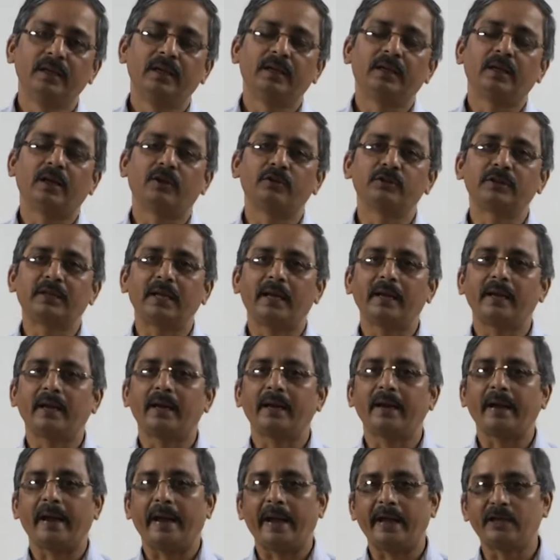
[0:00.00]
Now, there
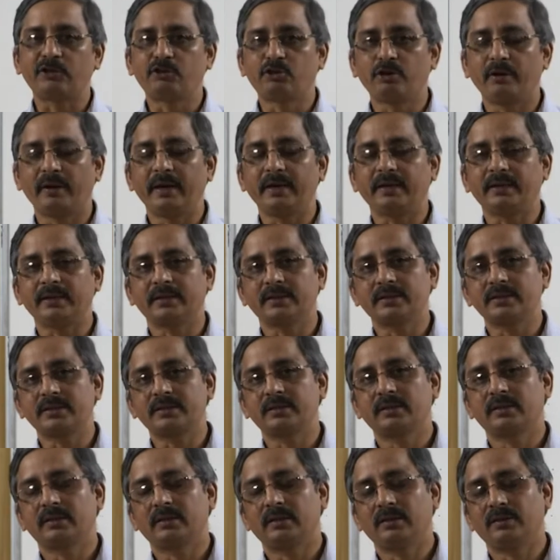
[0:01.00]
are actuators